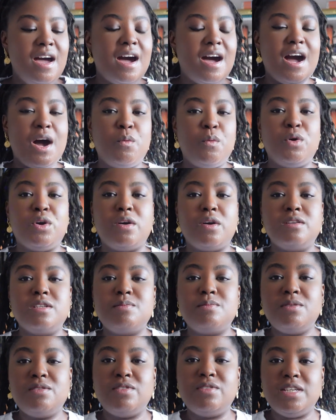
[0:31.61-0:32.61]
and we're going
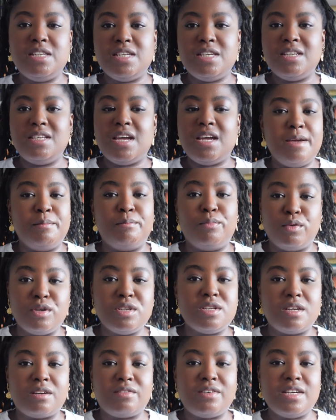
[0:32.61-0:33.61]
to be reading a book
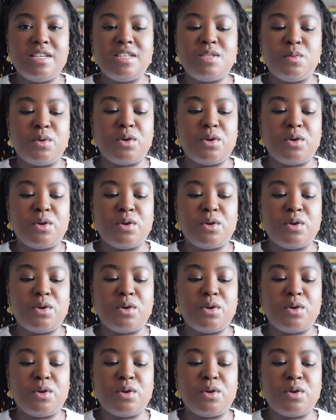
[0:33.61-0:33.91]
series.